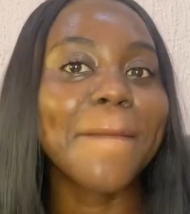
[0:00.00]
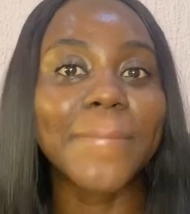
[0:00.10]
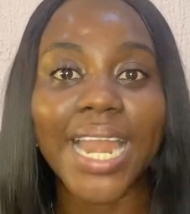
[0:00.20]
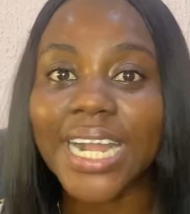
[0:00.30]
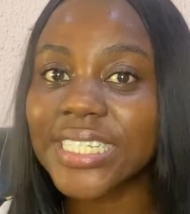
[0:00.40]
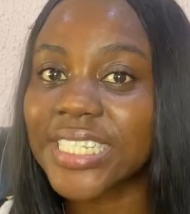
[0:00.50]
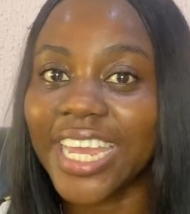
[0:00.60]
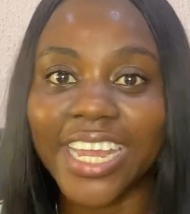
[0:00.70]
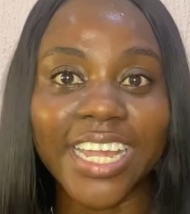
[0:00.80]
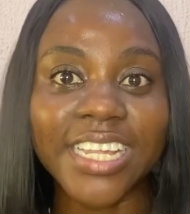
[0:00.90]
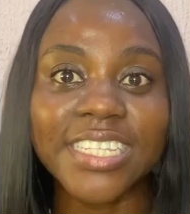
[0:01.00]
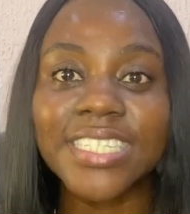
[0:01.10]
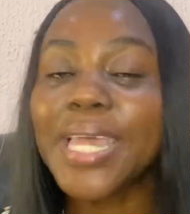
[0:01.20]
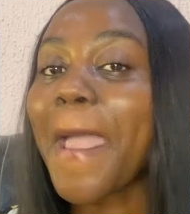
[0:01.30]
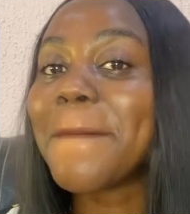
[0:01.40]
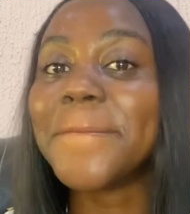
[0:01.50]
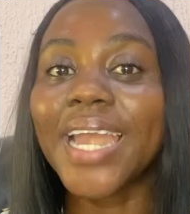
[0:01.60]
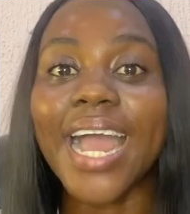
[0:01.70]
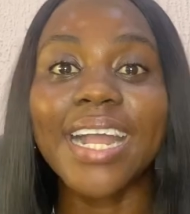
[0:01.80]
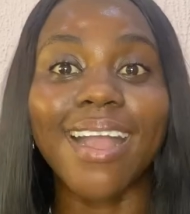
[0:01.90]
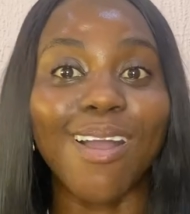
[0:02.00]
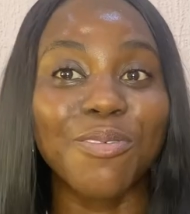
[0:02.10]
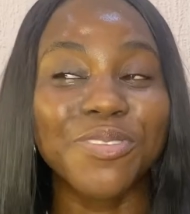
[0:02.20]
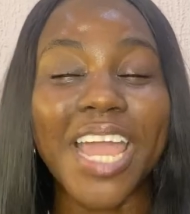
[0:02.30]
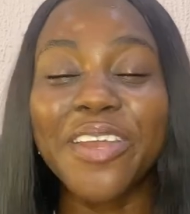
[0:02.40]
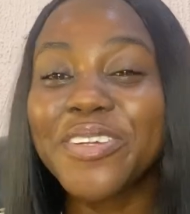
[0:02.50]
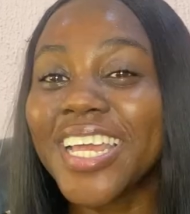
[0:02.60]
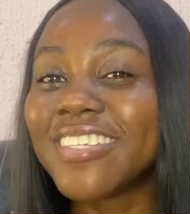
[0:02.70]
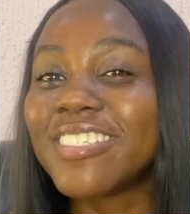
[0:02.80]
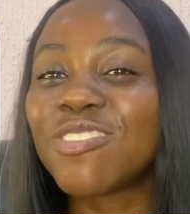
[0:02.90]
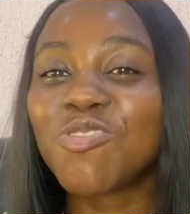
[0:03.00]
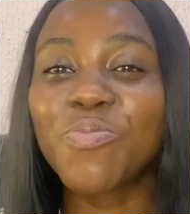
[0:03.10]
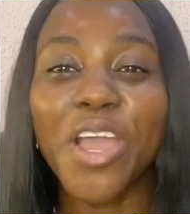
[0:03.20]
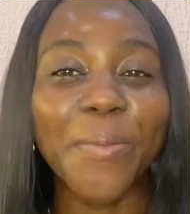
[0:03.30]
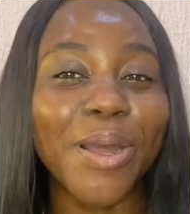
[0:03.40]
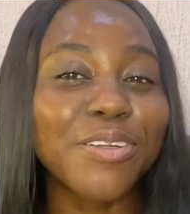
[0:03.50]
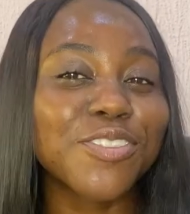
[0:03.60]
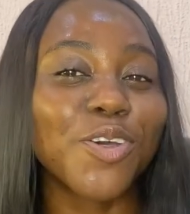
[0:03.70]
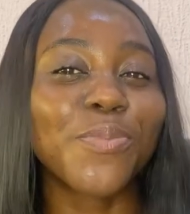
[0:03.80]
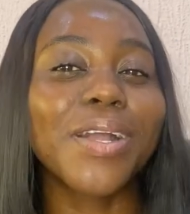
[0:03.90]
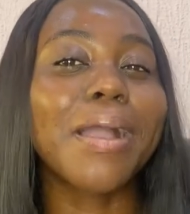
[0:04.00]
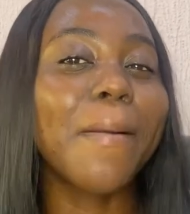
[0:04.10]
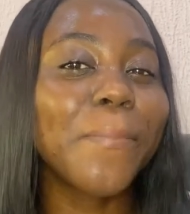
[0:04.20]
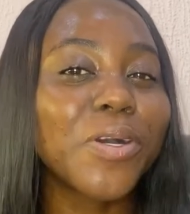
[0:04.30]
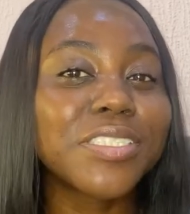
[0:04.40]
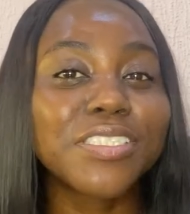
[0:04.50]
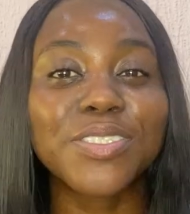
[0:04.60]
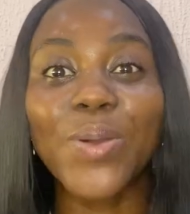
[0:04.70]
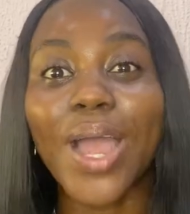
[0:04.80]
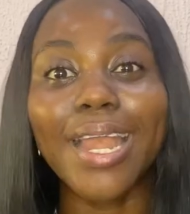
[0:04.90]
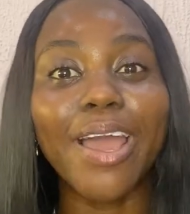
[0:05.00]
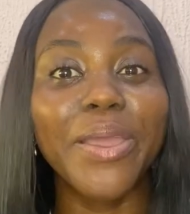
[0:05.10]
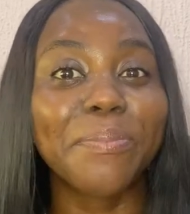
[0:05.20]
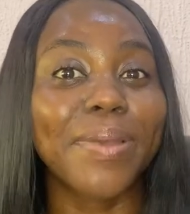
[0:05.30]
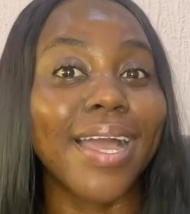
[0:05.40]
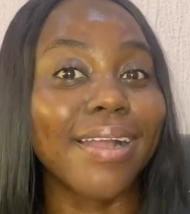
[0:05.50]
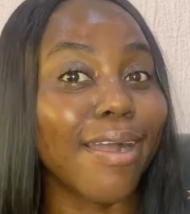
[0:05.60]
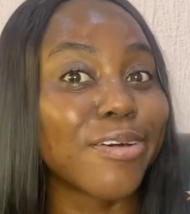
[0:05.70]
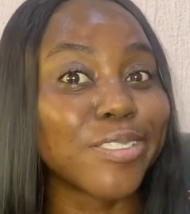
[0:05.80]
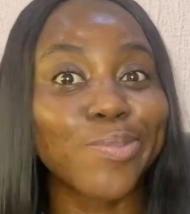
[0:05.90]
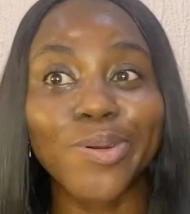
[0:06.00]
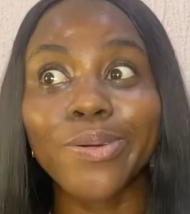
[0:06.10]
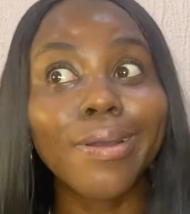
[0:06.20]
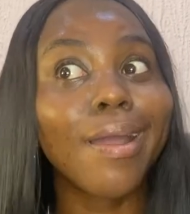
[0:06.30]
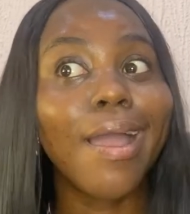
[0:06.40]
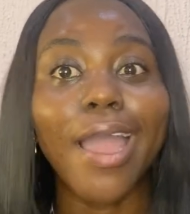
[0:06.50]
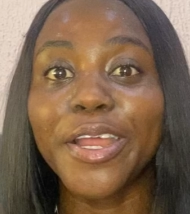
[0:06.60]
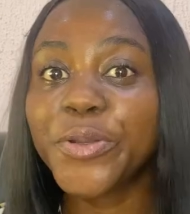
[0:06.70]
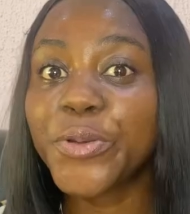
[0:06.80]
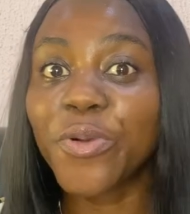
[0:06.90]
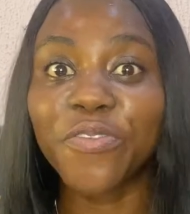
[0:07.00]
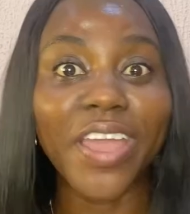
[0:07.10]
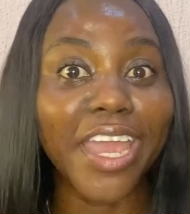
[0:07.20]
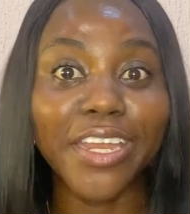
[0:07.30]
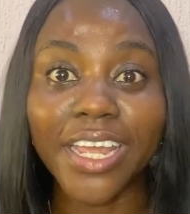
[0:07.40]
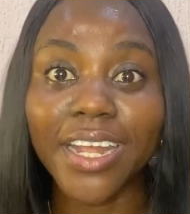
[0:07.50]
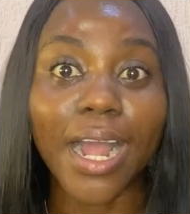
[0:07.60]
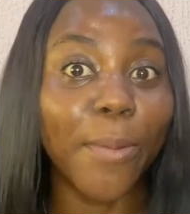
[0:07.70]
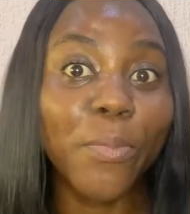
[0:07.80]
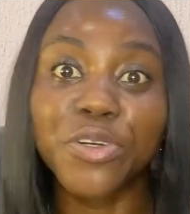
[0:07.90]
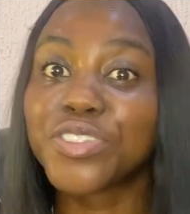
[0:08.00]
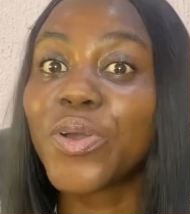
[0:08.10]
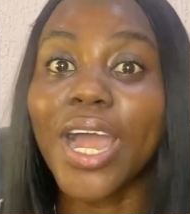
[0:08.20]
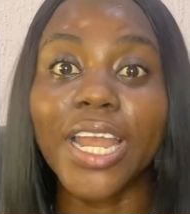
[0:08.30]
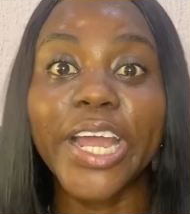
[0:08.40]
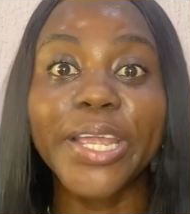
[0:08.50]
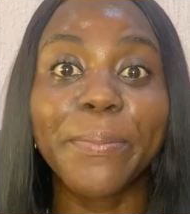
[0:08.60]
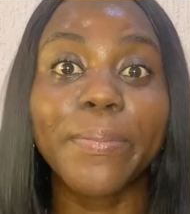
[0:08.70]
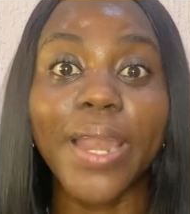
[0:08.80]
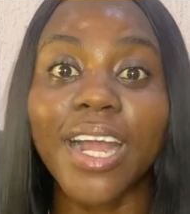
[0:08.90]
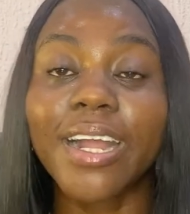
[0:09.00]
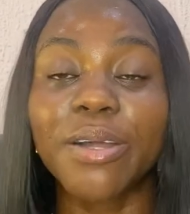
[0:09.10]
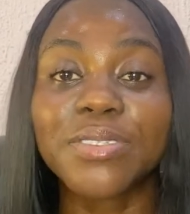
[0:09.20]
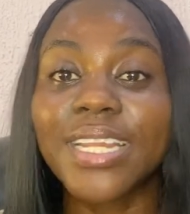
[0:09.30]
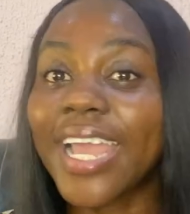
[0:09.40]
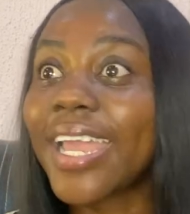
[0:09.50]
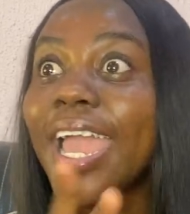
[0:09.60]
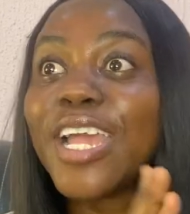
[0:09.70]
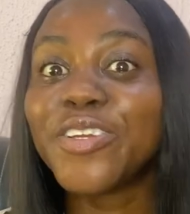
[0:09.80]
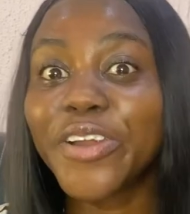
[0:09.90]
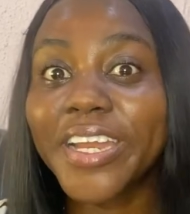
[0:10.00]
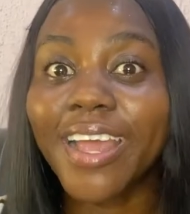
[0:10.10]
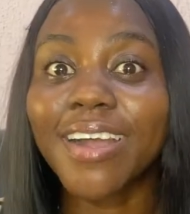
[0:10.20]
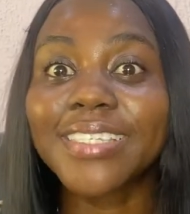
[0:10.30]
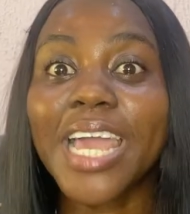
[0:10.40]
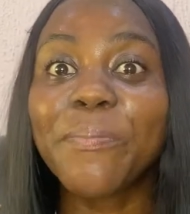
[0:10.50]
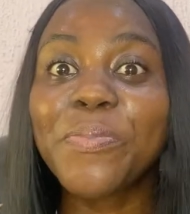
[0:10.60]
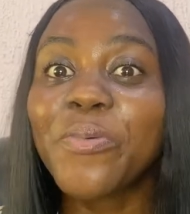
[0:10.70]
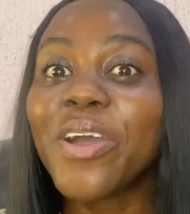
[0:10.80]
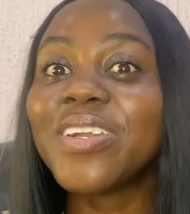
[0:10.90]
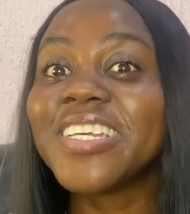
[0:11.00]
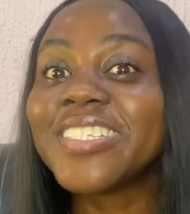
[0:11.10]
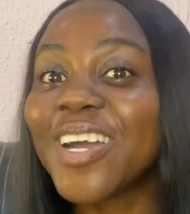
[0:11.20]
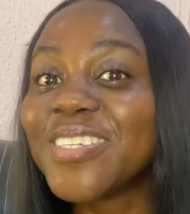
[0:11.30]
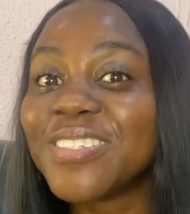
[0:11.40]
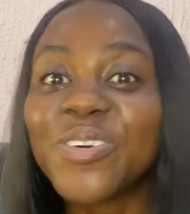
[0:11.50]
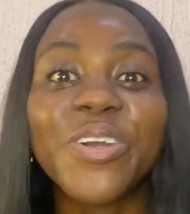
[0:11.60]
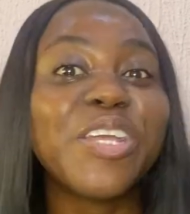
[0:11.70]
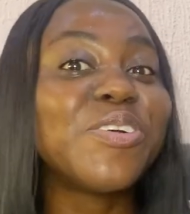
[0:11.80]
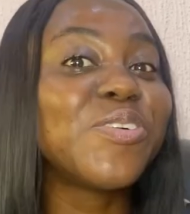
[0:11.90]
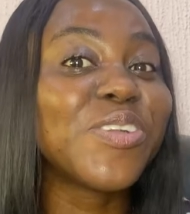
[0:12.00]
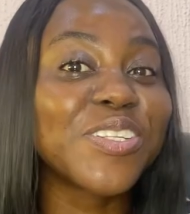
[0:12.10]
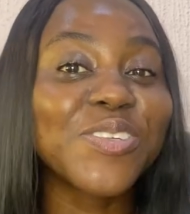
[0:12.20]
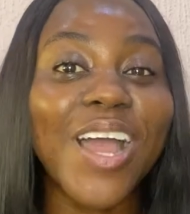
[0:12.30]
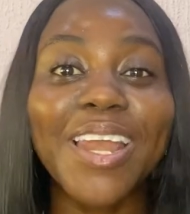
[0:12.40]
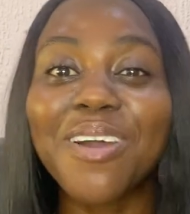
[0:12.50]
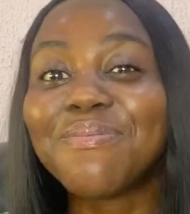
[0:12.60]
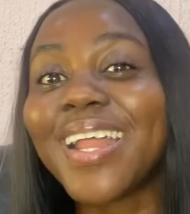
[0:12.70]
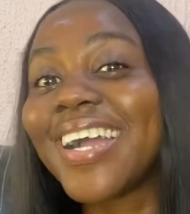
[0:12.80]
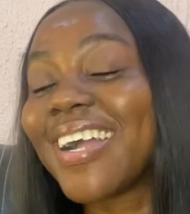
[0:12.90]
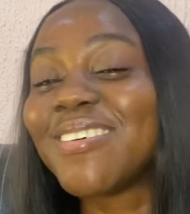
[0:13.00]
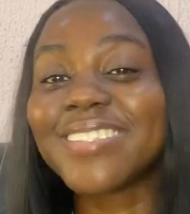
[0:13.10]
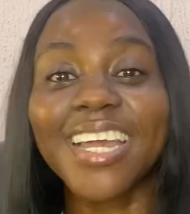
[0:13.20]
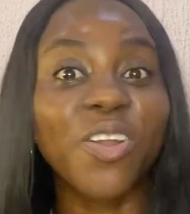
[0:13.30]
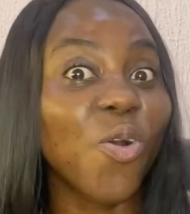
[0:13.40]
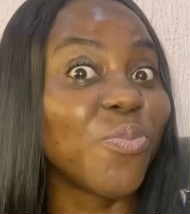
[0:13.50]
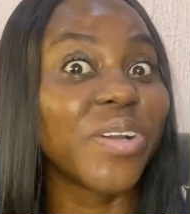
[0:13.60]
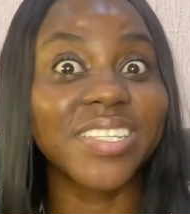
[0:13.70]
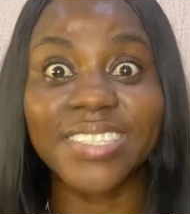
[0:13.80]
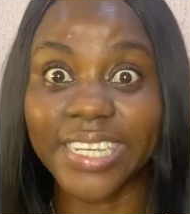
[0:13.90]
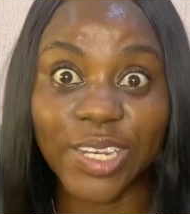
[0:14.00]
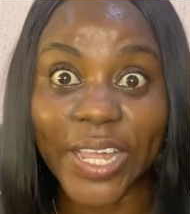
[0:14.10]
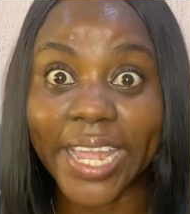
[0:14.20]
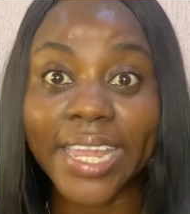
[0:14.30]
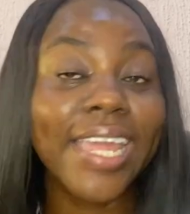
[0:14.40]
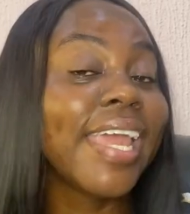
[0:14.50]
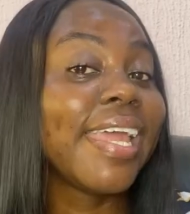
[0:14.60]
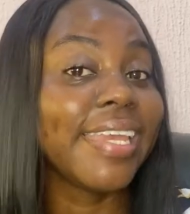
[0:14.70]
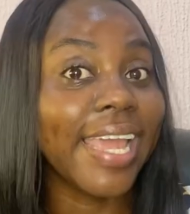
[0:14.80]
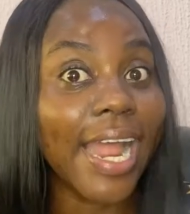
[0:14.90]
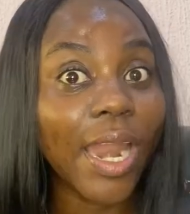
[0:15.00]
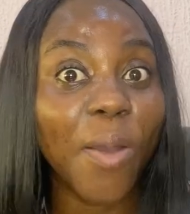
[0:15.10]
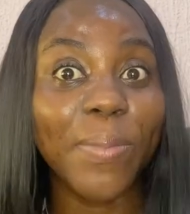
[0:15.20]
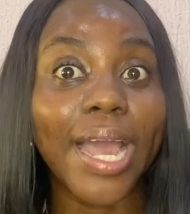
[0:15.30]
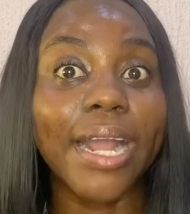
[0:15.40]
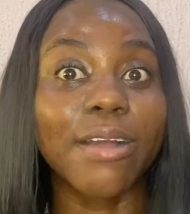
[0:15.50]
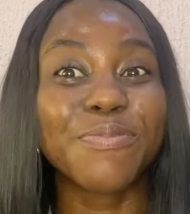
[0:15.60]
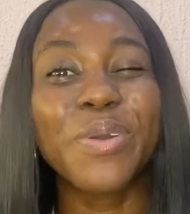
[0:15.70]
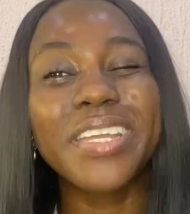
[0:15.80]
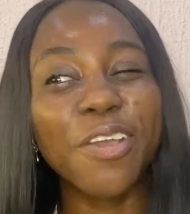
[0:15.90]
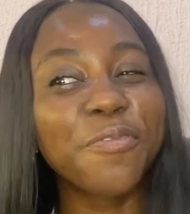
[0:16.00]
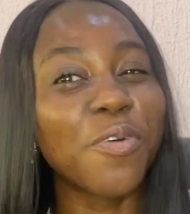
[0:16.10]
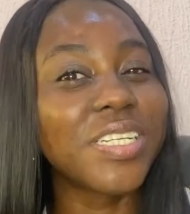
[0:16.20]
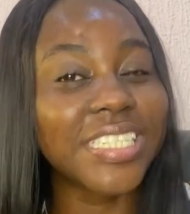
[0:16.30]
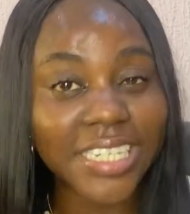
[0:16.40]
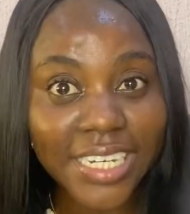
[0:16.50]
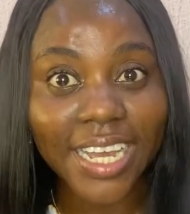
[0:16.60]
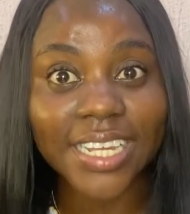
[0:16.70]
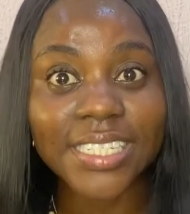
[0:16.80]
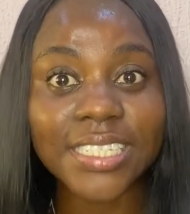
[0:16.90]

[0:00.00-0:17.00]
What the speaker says: black skirts, black gowns. I know there is this rumor about some campuses not allowing black gowns, but I don't know of any campus not allowing black gowns. Like during our time, people were always shouting, oh, Enugu does not allow black gowns, and oh, but it's a lie, they allow black gowns. But then for dinners,